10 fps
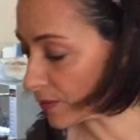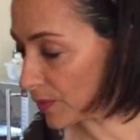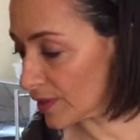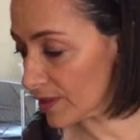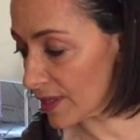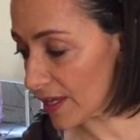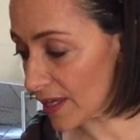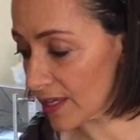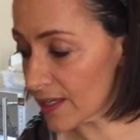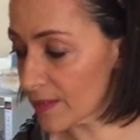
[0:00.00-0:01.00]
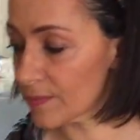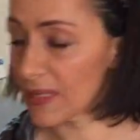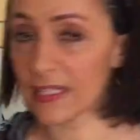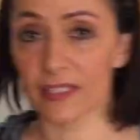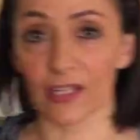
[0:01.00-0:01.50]
with a
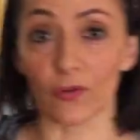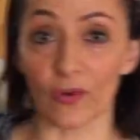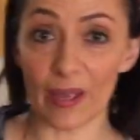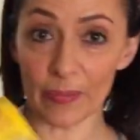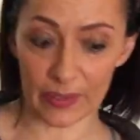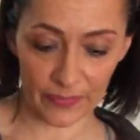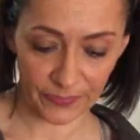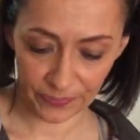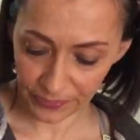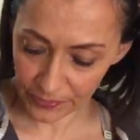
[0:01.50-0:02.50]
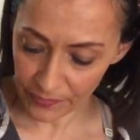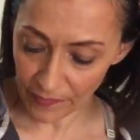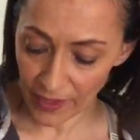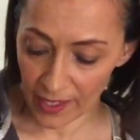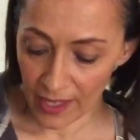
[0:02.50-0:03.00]
plastic wrap,
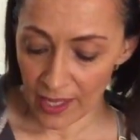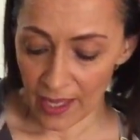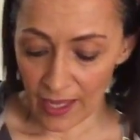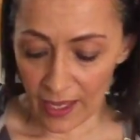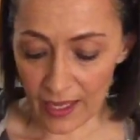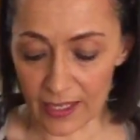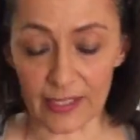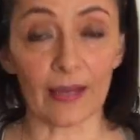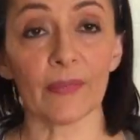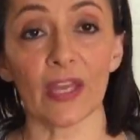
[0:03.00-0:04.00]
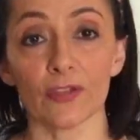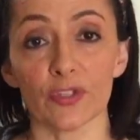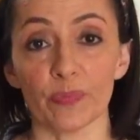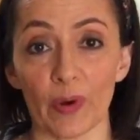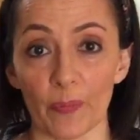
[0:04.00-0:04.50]
and I'm going
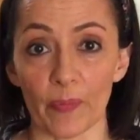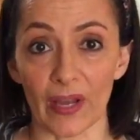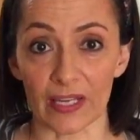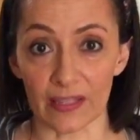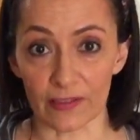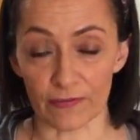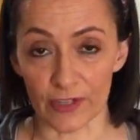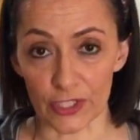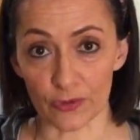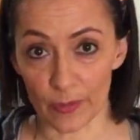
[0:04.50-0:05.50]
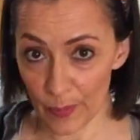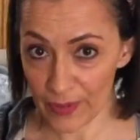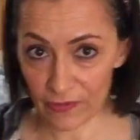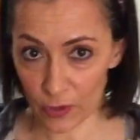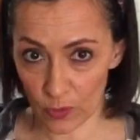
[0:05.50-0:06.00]
to pop mine in the fridge. Remember,
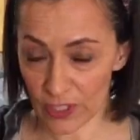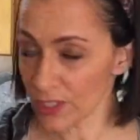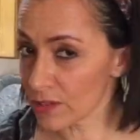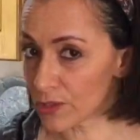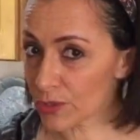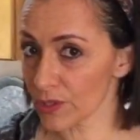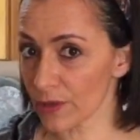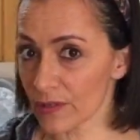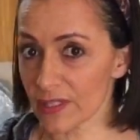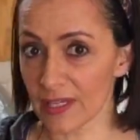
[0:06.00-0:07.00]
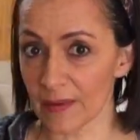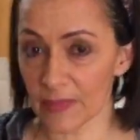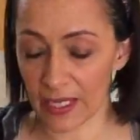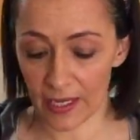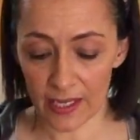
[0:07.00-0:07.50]
if you want to use your dough the same
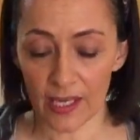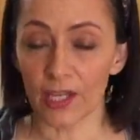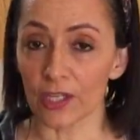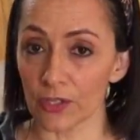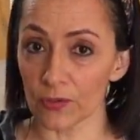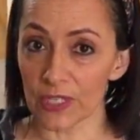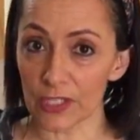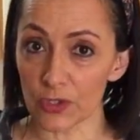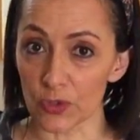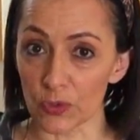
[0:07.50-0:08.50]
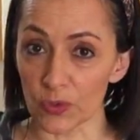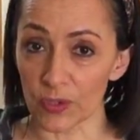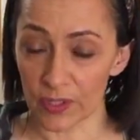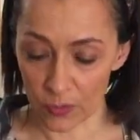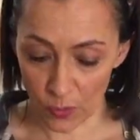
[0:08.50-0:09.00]
day, you need to
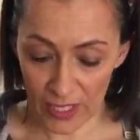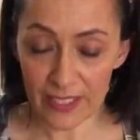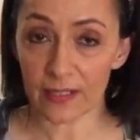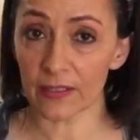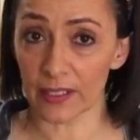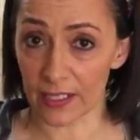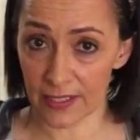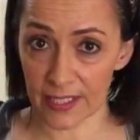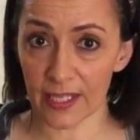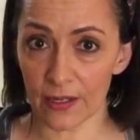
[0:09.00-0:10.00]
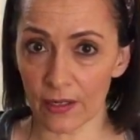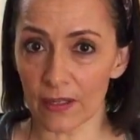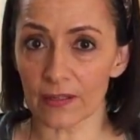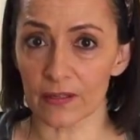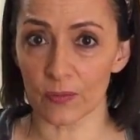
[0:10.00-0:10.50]
wet a tea
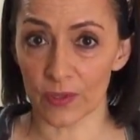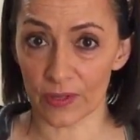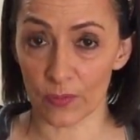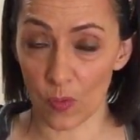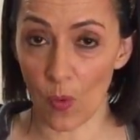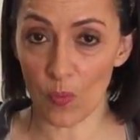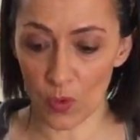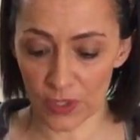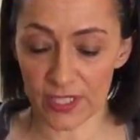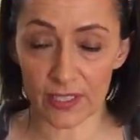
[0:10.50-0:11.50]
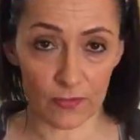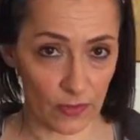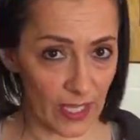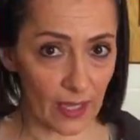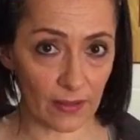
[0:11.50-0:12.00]
cloth with warm water,
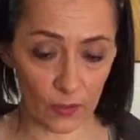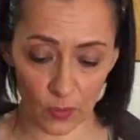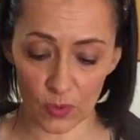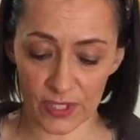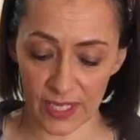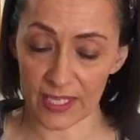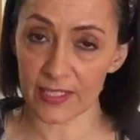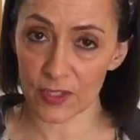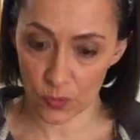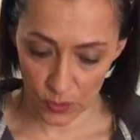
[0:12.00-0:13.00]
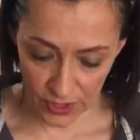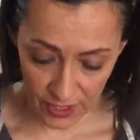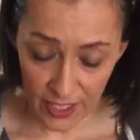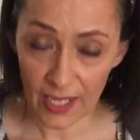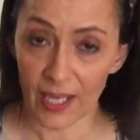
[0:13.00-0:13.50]
wring out the water, excess water,
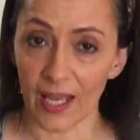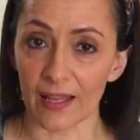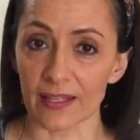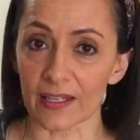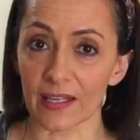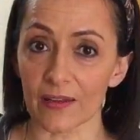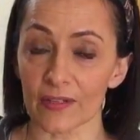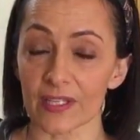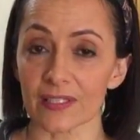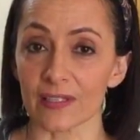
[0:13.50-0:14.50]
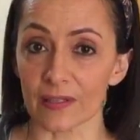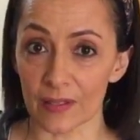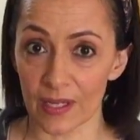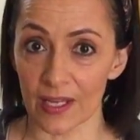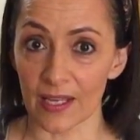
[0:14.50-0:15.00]
and then cover this and